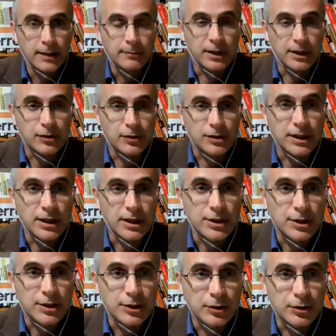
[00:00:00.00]
because the
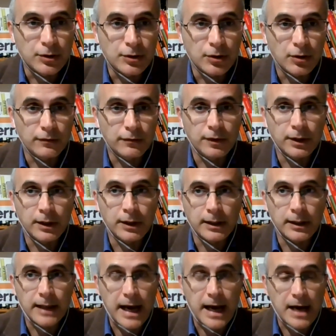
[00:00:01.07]
issue of
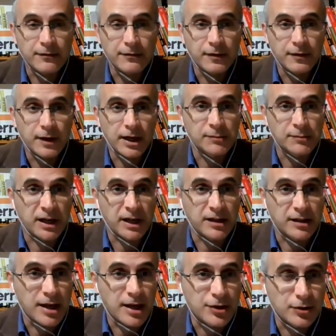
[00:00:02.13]
life
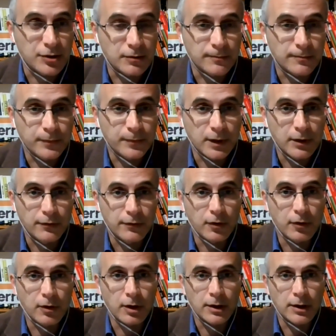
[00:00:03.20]
expectation
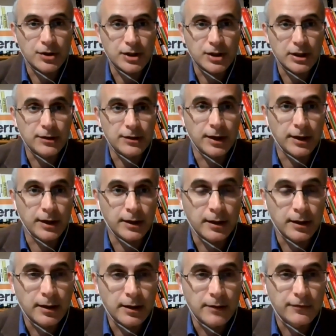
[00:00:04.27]
for children
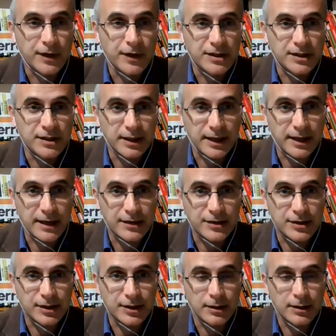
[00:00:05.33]
facing
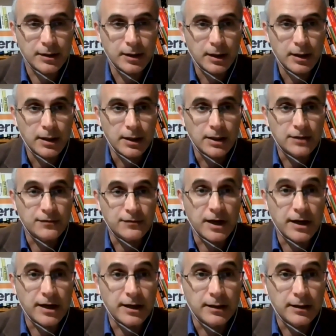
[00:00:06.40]
cancer is
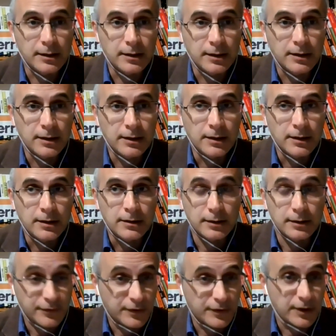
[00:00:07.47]
very
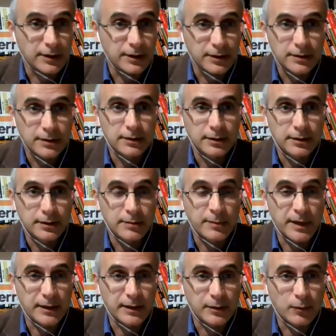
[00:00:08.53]
different
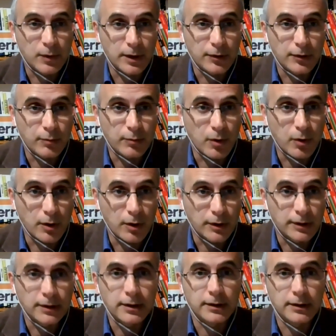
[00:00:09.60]
depending where you're born
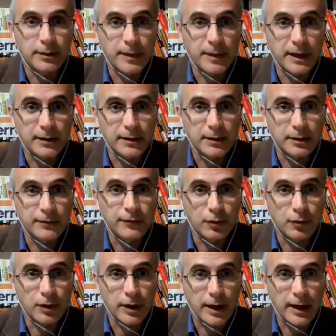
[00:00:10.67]
and depending if
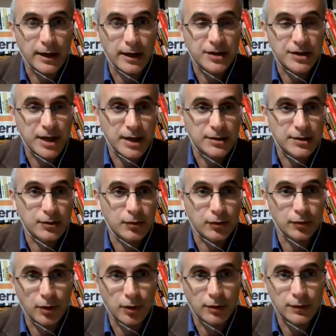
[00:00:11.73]
you can access or
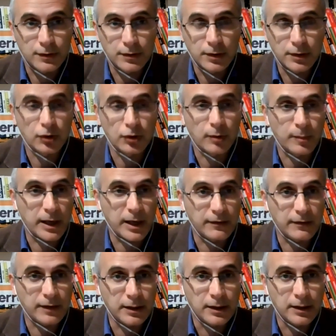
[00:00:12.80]
not a
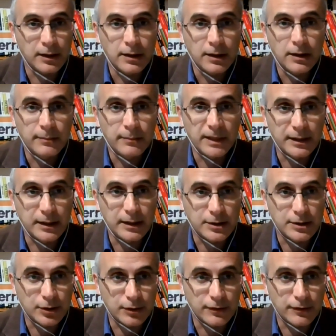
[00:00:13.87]
top-level medical
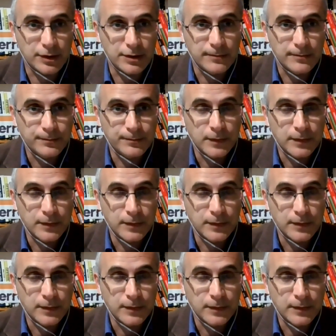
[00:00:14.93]
service.